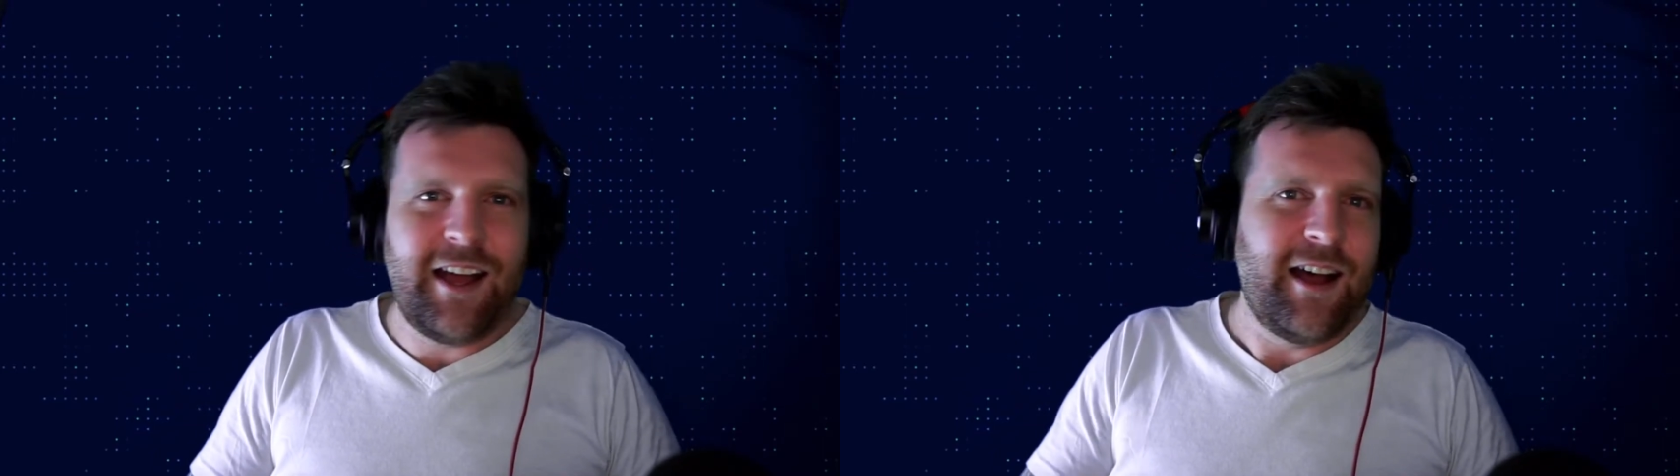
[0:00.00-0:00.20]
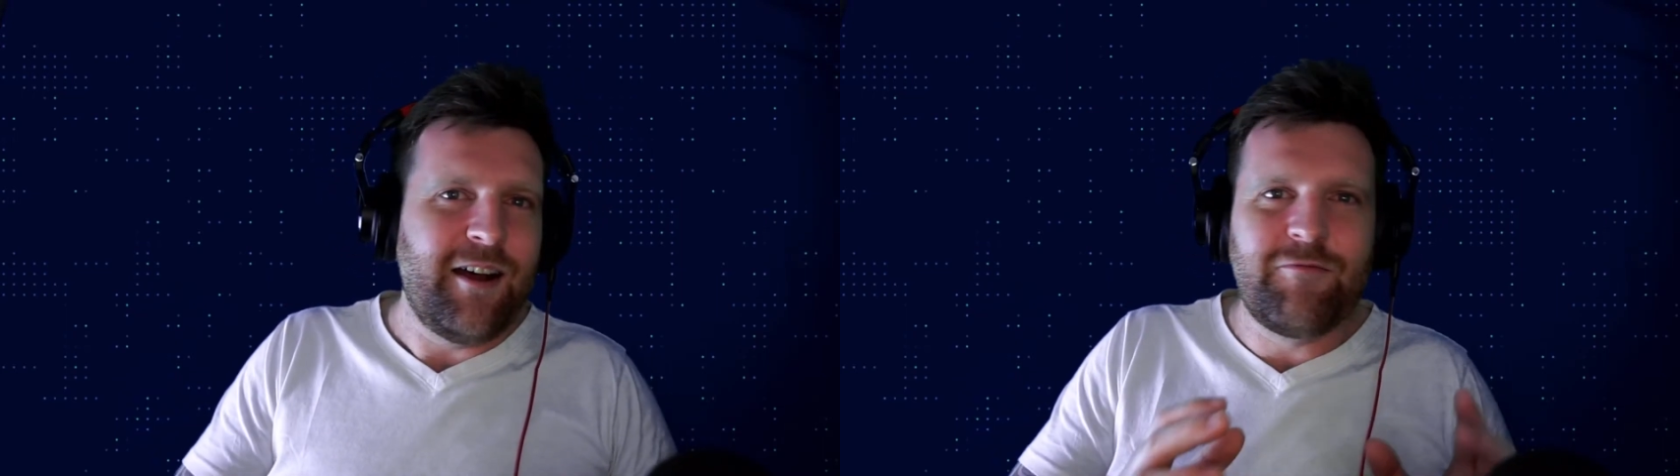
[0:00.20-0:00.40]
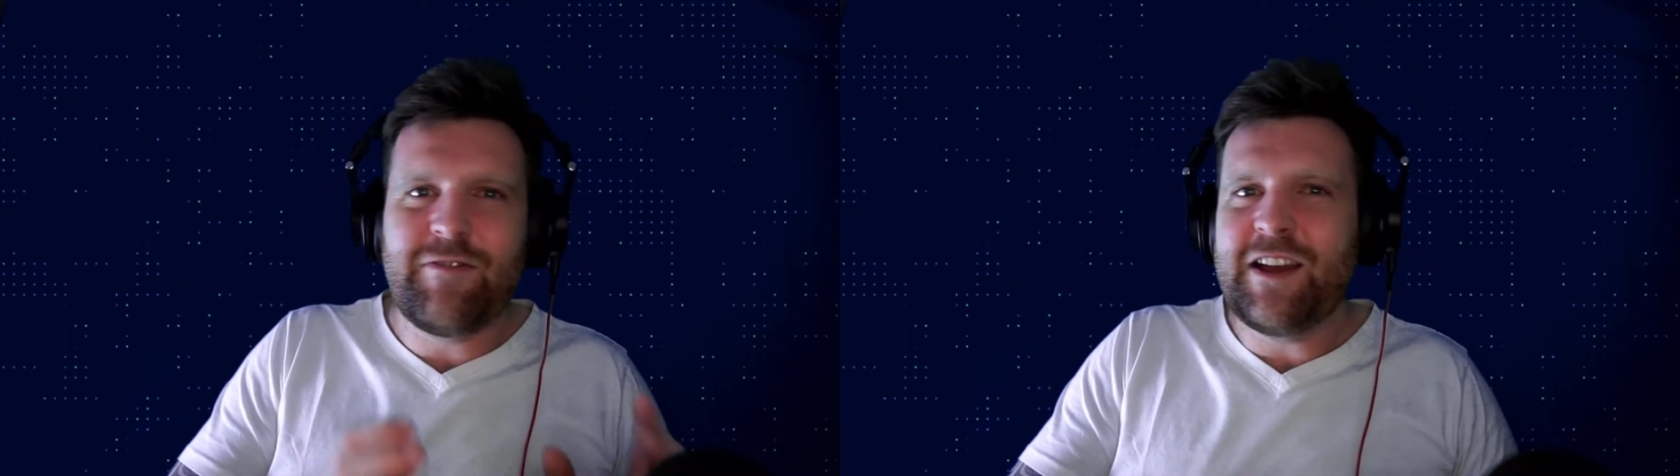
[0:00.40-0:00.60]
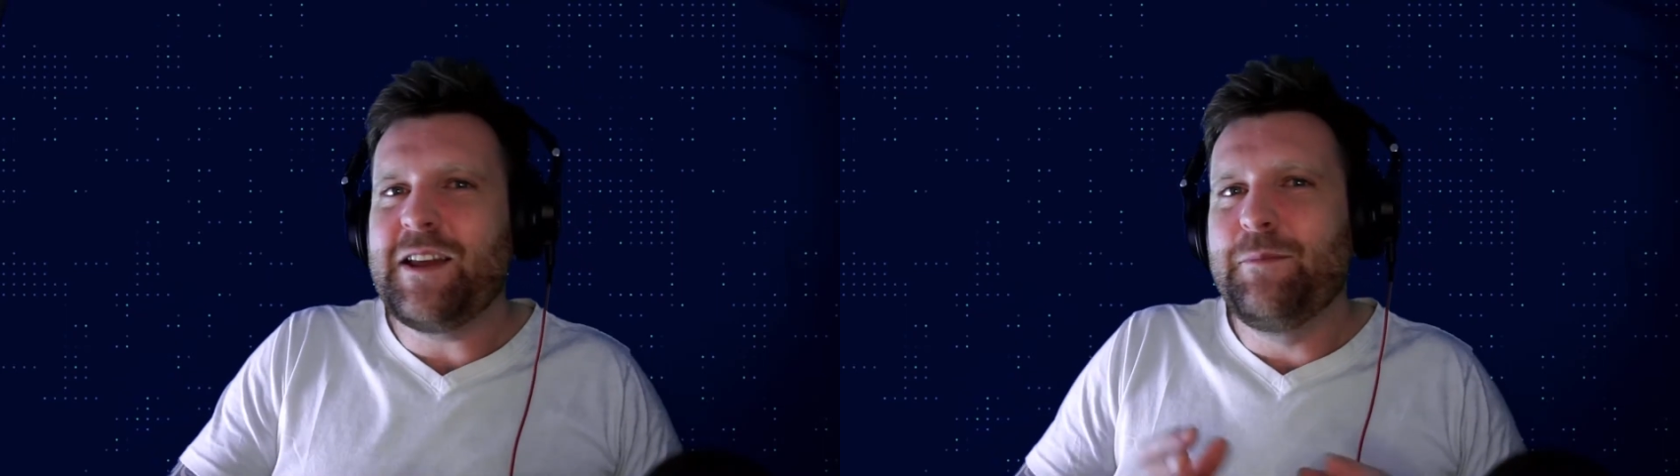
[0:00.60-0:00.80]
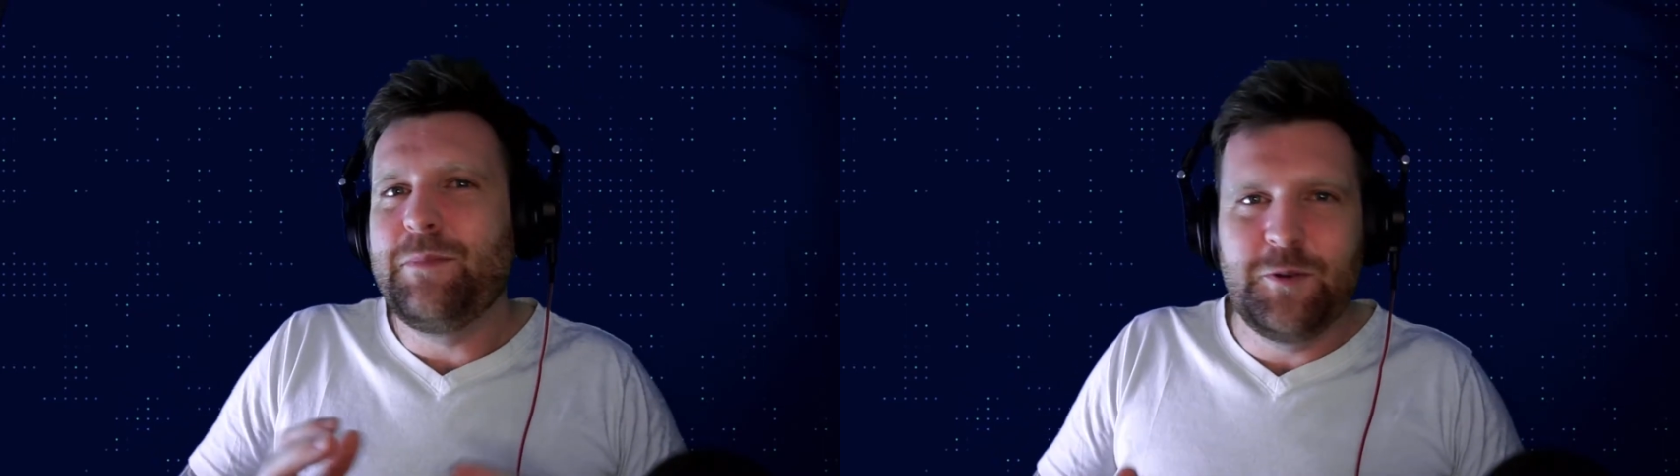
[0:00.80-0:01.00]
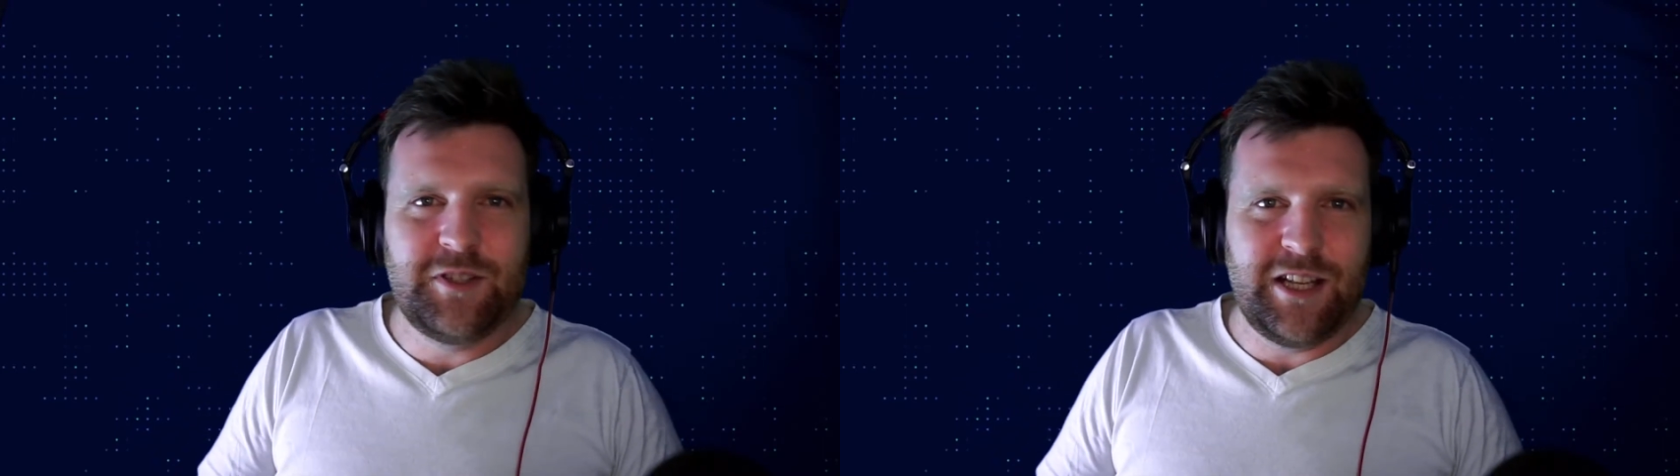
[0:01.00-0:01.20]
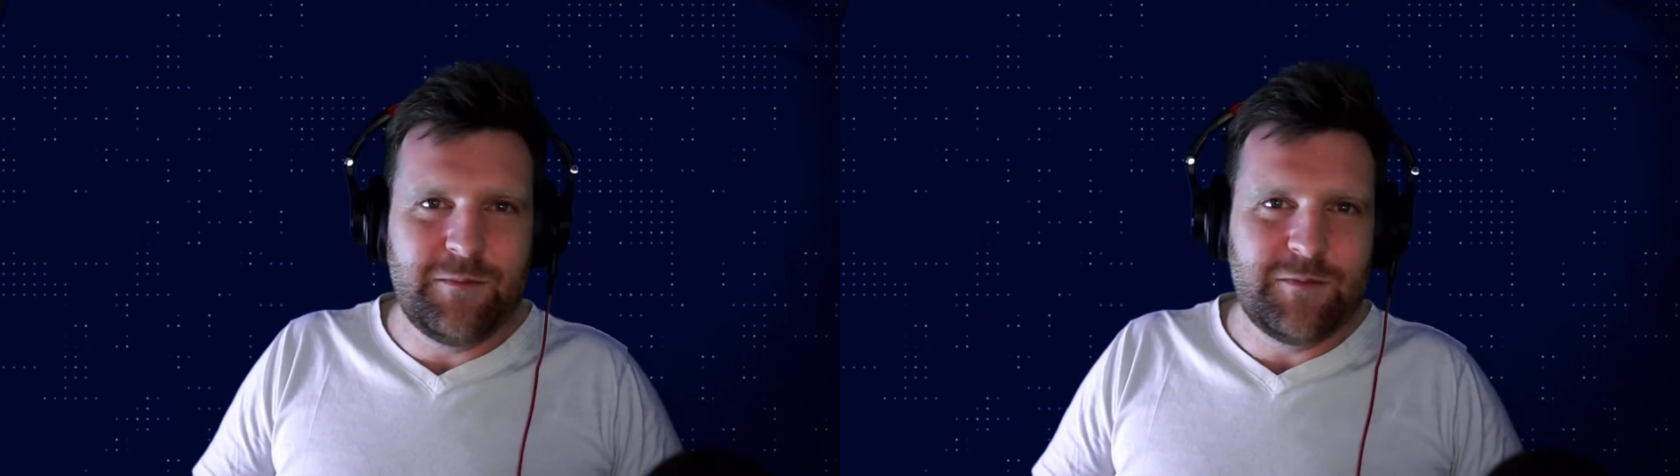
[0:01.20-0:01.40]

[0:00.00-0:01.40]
a red and blue team.